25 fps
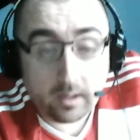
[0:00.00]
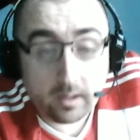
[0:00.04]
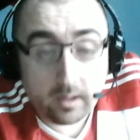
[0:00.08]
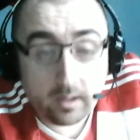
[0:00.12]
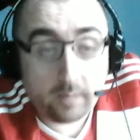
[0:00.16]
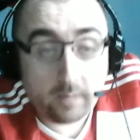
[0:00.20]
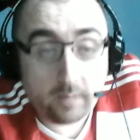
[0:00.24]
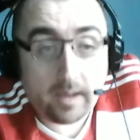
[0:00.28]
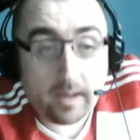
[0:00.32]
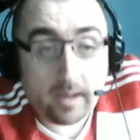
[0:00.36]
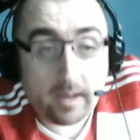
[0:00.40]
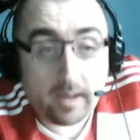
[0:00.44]

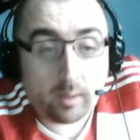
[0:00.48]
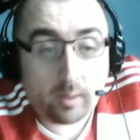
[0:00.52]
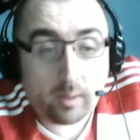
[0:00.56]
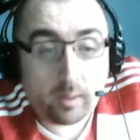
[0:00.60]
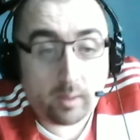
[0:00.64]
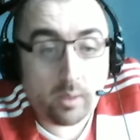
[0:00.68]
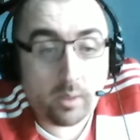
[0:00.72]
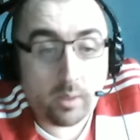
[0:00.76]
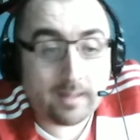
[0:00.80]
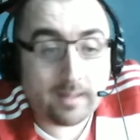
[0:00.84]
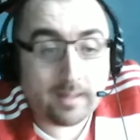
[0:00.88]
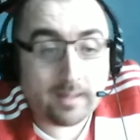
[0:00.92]
but how
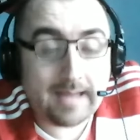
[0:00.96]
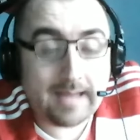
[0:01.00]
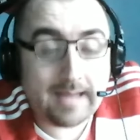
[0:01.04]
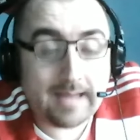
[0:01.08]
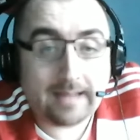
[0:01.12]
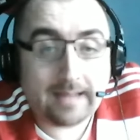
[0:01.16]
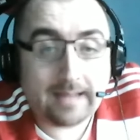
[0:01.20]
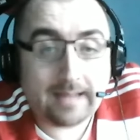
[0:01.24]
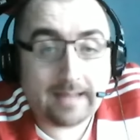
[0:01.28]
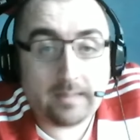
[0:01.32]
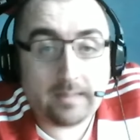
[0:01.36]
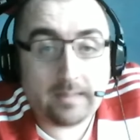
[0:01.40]
can you win
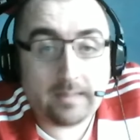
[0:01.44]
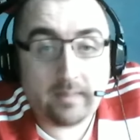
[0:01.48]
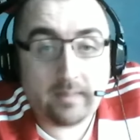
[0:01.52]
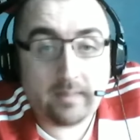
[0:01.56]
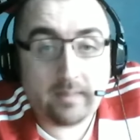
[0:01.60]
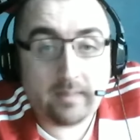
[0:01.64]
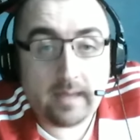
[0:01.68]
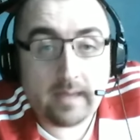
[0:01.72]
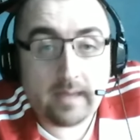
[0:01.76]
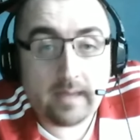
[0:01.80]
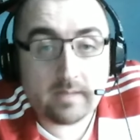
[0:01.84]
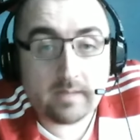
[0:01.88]
Tag Team of
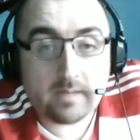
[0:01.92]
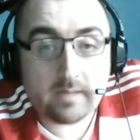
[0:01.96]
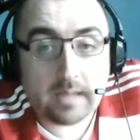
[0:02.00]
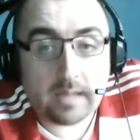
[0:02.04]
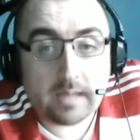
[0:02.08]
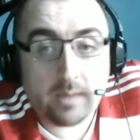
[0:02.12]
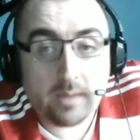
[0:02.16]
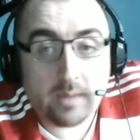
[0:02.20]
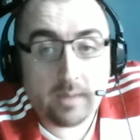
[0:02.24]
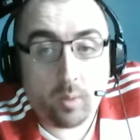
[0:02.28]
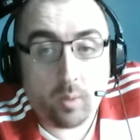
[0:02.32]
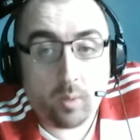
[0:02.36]
the Year, the
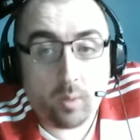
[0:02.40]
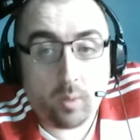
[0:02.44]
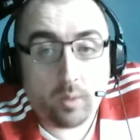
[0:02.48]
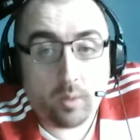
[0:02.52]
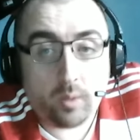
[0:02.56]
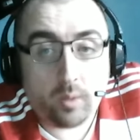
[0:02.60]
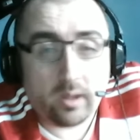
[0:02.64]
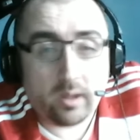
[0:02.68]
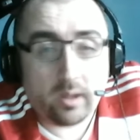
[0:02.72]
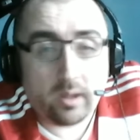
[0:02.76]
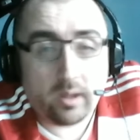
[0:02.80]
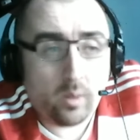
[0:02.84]
Slammy
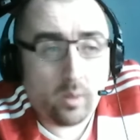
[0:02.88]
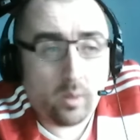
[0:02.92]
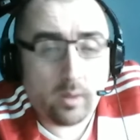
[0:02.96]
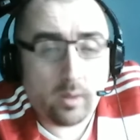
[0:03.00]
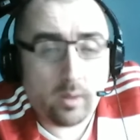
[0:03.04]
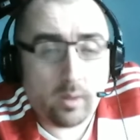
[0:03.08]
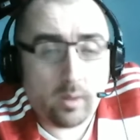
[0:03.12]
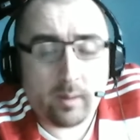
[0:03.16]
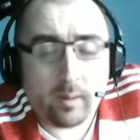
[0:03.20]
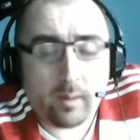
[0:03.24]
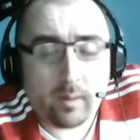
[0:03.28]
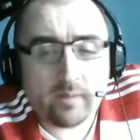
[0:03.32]
Award, when
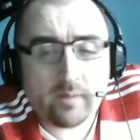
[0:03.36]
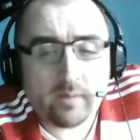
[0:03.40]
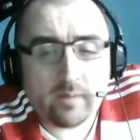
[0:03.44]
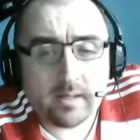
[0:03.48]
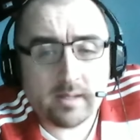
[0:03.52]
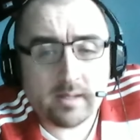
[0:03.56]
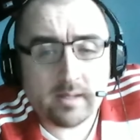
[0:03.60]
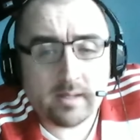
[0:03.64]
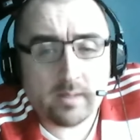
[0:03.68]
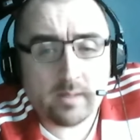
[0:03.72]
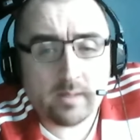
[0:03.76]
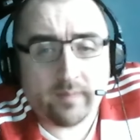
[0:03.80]
you were out for
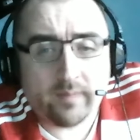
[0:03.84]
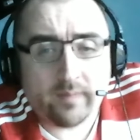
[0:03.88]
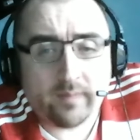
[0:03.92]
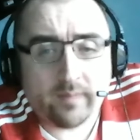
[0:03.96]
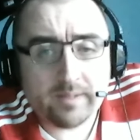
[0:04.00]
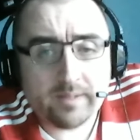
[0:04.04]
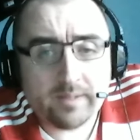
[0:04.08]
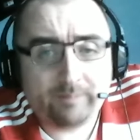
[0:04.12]
6 months?